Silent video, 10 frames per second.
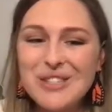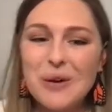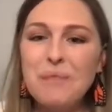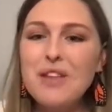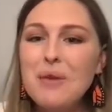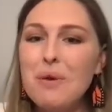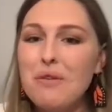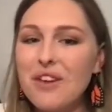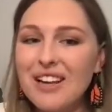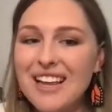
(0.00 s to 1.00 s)
So we were
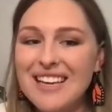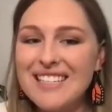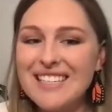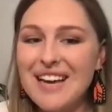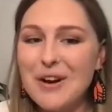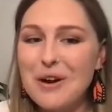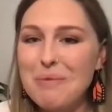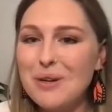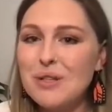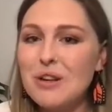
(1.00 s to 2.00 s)
very lucky to get her
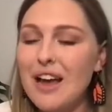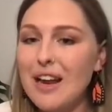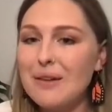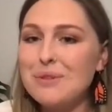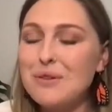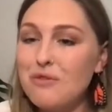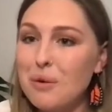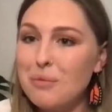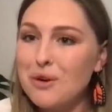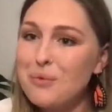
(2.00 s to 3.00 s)
personal items
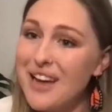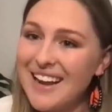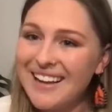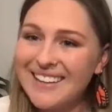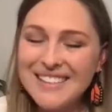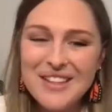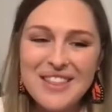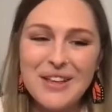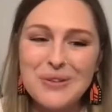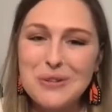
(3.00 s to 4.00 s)
from her wedding.
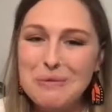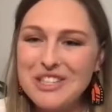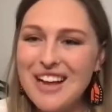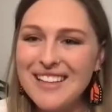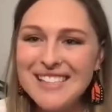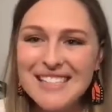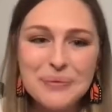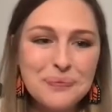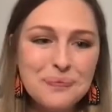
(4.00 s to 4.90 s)
Thank you so much, Allison.